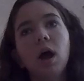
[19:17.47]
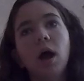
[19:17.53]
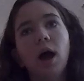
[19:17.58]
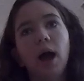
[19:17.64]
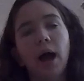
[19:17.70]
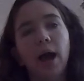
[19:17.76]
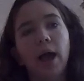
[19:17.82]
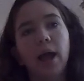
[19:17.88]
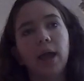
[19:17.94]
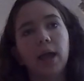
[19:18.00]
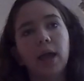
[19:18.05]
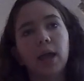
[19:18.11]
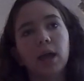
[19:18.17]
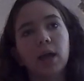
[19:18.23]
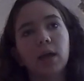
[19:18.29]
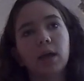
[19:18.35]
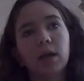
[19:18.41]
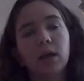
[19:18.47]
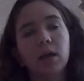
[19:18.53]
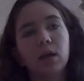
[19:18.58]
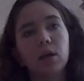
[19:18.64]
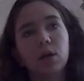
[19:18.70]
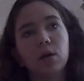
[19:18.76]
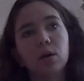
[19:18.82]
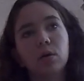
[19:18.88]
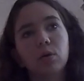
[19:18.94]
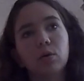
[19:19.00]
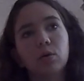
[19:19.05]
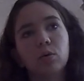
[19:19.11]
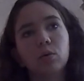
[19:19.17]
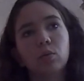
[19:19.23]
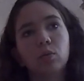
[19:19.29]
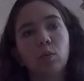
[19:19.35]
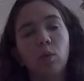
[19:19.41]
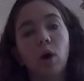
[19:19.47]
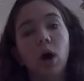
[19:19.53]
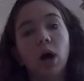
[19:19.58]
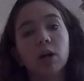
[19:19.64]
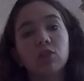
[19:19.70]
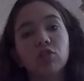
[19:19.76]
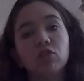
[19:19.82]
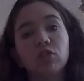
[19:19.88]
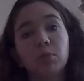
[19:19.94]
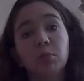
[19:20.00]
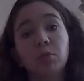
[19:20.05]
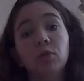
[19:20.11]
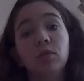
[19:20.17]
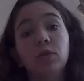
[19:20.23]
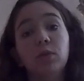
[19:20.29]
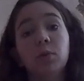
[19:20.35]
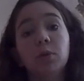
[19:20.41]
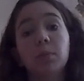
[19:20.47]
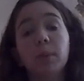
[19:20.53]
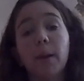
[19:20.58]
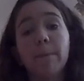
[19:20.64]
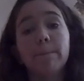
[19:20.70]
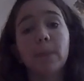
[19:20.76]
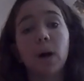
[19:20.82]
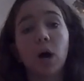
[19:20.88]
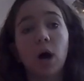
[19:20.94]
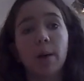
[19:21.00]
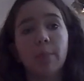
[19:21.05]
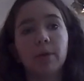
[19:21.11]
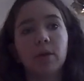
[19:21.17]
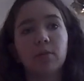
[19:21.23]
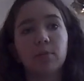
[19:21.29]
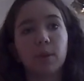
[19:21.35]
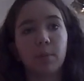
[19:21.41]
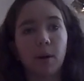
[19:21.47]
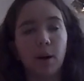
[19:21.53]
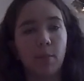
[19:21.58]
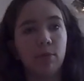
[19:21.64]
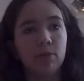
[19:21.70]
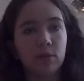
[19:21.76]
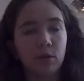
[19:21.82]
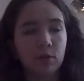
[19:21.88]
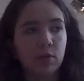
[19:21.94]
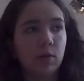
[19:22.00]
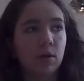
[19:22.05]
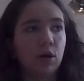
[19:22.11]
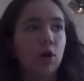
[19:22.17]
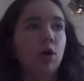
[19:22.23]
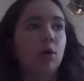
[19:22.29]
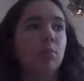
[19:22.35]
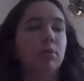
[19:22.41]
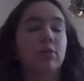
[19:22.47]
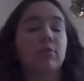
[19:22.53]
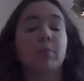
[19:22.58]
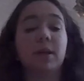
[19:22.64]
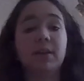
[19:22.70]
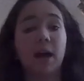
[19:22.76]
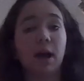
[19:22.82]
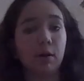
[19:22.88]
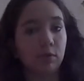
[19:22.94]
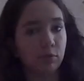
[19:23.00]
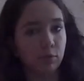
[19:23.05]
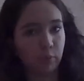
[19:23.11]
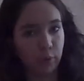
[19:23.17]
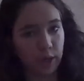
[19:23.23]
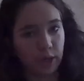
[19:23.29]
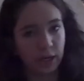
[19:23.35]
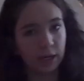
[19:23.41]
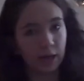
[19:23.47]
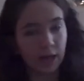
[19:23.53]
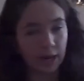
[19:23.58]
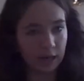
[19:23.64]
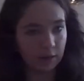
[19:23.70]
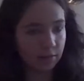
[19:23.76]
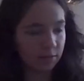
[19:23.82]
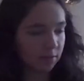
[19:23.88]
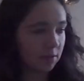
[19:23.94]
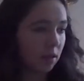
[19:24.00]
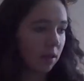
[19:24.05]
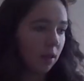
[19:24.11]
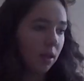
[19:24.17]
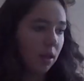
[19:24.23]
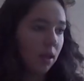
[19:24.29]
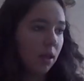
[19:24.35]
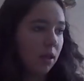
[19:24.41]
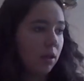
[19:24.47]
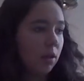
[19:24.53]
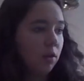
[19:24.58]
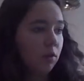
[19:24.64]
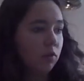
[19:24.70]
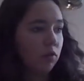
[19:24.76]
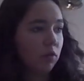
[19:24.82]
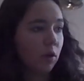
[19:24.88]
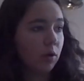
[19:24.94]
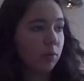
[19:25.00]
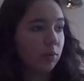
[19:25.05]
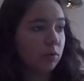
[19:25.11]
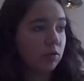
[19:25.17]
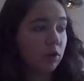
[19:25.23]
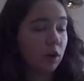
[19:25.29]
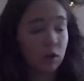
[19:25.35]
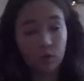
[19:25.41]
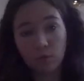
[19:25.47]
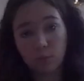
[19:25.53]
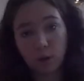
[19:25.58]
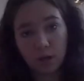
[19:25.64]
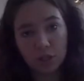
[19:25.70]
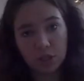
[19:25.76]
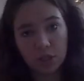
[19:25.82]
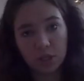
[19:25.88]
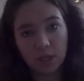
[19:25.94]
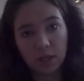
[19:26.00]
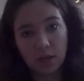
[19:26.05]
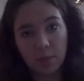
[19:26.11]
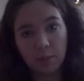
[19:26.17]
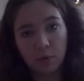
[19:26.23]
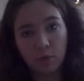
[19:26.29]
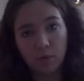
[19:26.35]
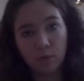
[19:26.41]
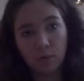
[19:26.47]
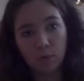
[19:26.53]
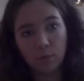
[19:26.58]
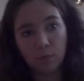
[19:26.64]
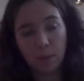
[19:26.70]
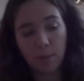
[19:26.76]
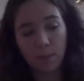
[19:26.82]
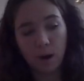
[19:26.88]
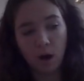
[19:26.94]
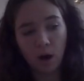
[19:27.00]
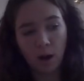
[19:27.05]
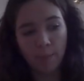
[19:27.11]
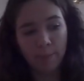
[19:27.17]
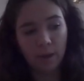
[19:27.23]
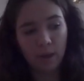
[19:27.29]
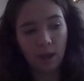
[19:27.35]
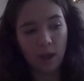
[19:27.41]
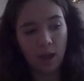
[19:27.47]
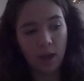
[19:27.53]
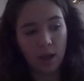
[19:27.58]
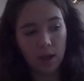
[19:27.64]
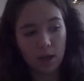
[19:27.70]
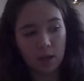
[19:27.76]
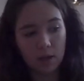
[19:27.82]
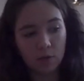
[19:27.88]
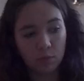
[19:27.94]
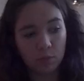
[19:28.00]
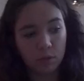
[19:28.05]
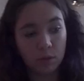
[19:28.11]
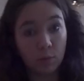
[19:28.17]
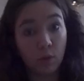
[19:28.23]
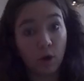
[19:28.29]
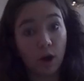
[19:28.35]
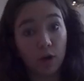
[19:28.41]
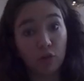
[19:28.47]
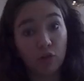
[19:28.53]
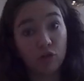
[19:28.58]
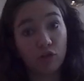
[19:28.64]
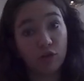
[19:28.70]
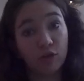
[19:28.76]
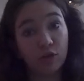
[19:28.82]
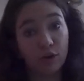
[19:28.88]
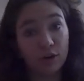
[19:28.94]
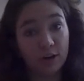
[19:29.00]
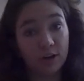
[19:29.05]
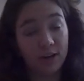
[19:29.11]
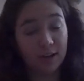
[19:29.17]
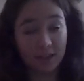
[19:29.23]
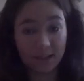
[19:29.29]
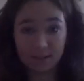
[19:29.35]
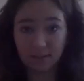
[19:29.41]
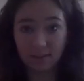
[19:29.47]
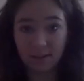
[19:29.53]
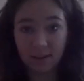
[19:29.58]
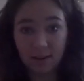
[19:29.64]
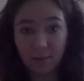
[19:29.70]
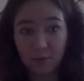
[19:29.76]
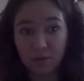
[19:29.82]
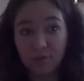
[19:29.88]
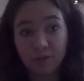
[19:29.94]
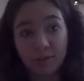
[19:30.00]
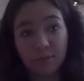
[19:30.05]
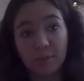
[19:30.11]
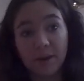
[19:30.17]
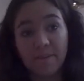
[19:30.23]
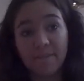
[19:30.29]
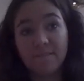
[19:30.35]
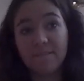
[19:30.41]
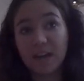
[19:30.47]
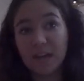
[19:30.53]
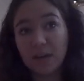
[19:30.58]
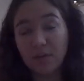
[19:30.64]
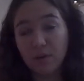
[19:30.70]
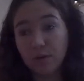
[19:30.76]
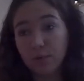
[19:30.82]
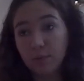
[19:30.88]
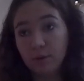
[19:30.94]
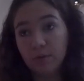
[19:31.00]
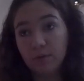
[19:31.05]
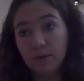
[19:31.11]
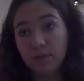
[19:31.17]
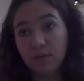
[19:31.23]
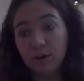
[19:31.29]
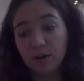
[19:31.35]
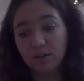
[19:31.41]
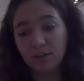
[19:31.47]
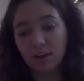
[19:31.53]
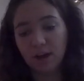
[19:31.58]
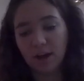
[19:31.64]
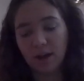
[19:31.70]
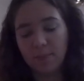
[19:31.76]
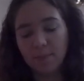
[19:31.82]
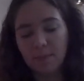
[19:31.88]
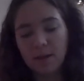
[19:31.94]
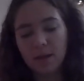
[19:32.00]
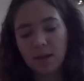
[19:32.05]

I watched a movie with my mom because my mom was the only one home because my dad was working nights. So I started watching like a movie with my mom and we watched Dirty Dancing which is my favorite movie of all time